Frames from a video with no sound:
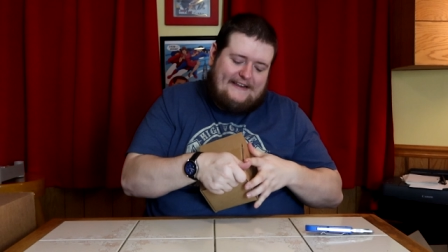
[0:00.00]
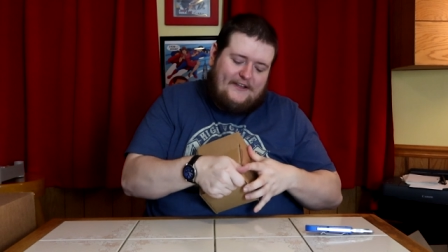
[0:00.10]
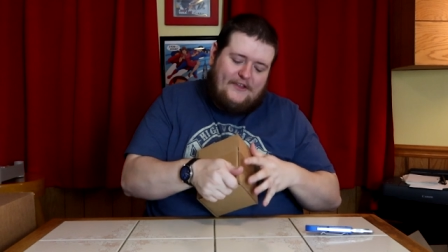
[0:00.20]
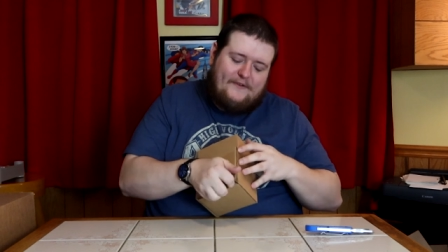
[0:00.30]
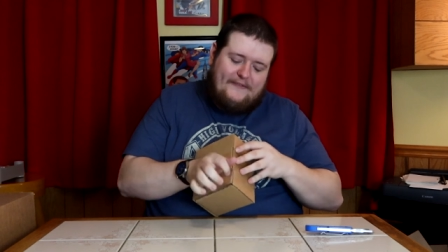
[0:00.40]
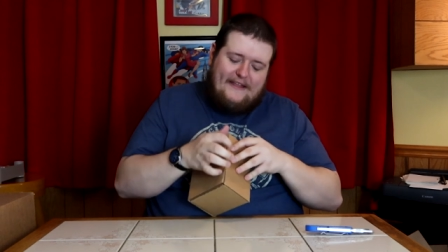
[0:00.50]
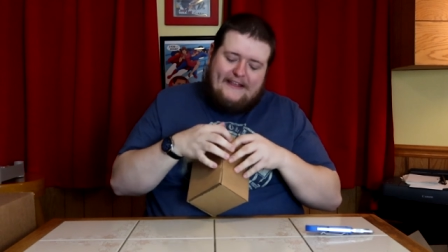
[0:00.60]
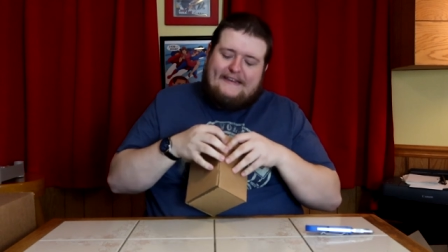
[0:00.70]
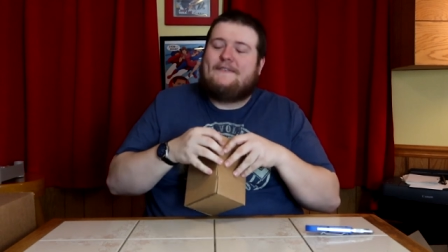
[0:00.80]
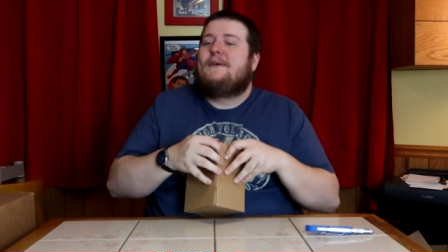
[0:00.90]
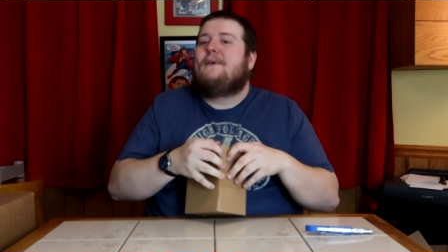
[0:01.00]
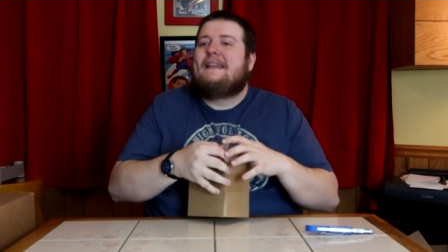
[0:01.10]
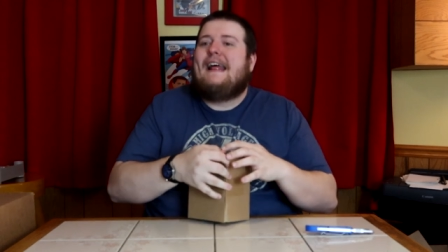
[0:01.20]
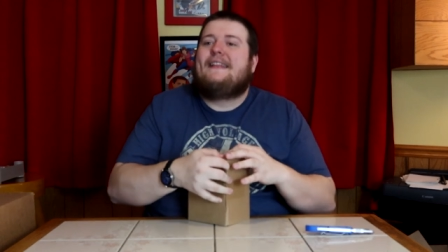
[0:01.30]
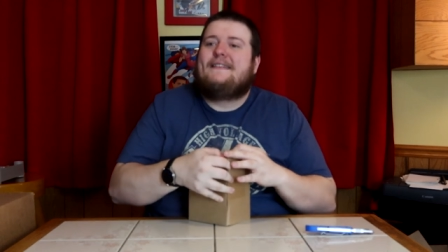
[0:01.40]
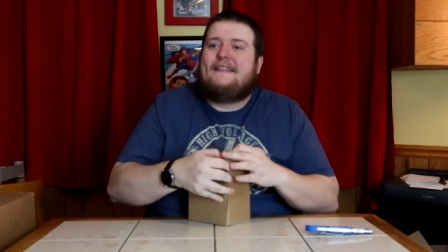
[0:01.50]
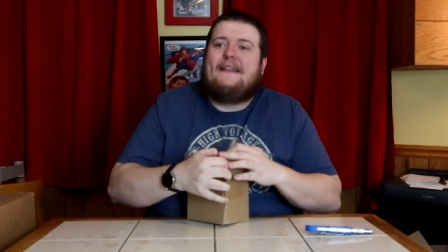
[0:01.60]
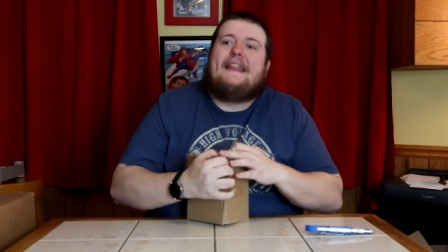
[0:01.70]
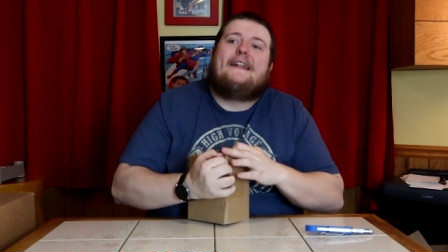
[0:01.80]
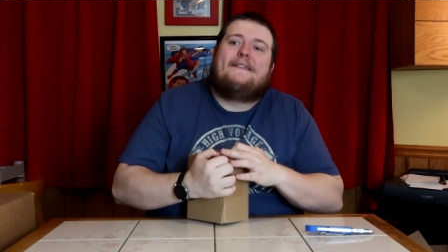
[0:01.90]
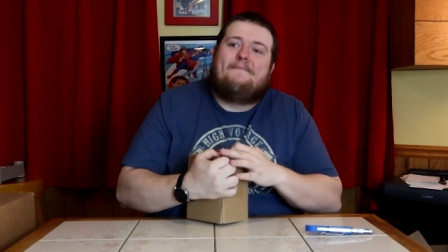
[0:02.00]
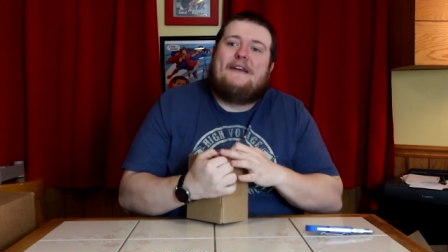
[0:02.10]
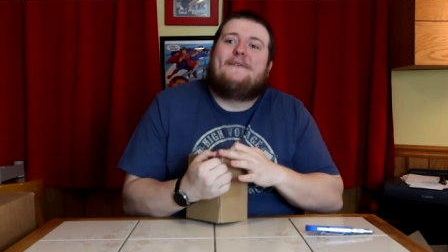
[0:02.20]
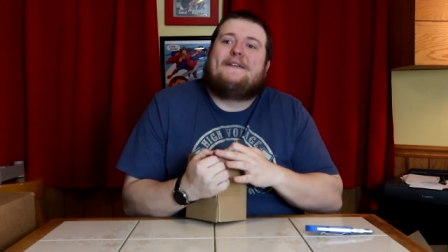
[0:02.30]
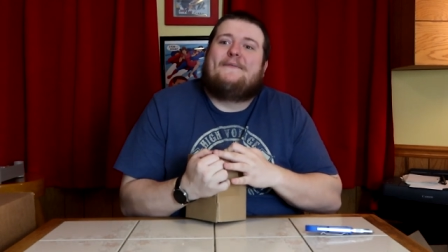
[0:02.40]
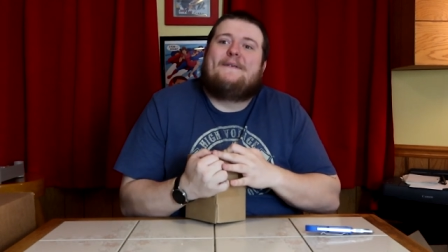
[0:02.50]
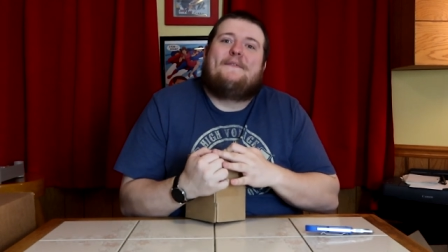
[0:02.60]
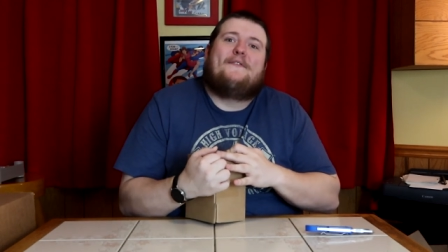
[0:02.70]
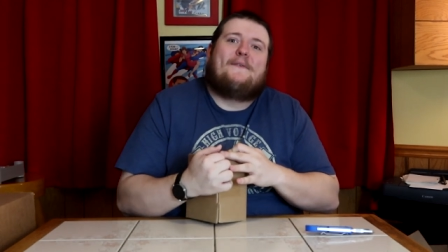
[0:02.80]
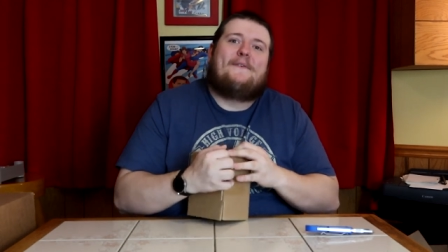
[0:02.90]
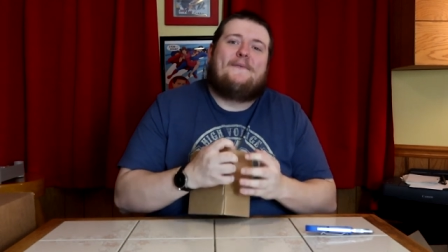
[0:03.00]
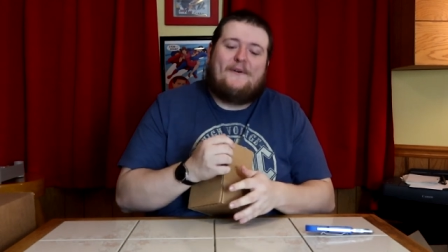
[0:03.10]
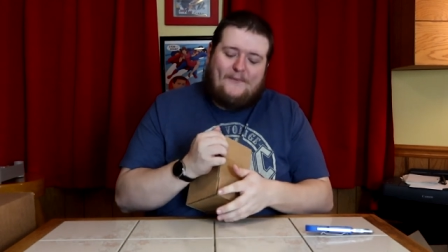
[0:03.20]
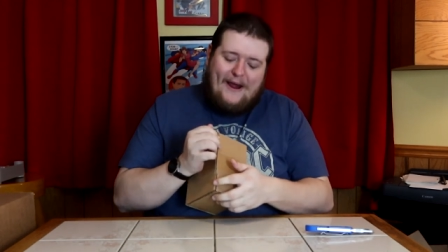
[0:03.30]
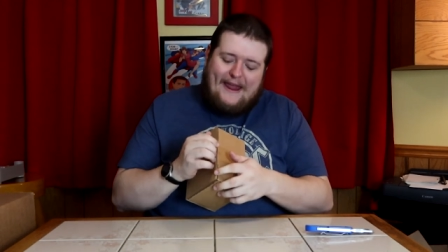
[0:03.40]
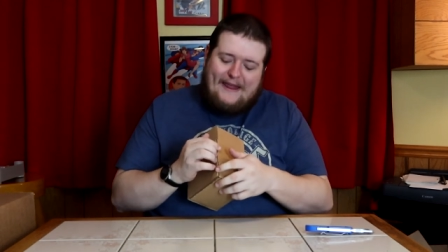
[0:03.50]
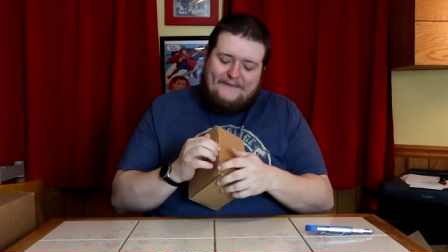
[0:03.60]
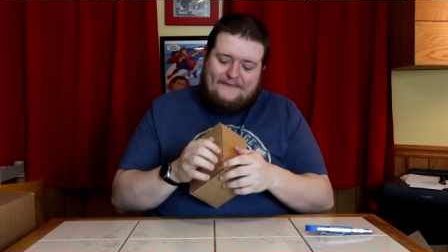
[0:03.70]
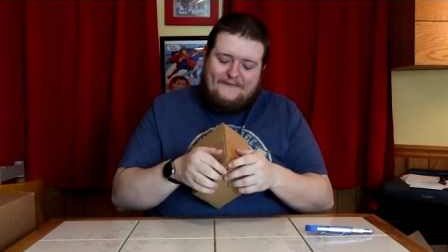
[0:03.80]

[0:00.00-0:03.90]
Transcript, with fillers: Although, since we won that, that the big one, the one before, we're, we're way...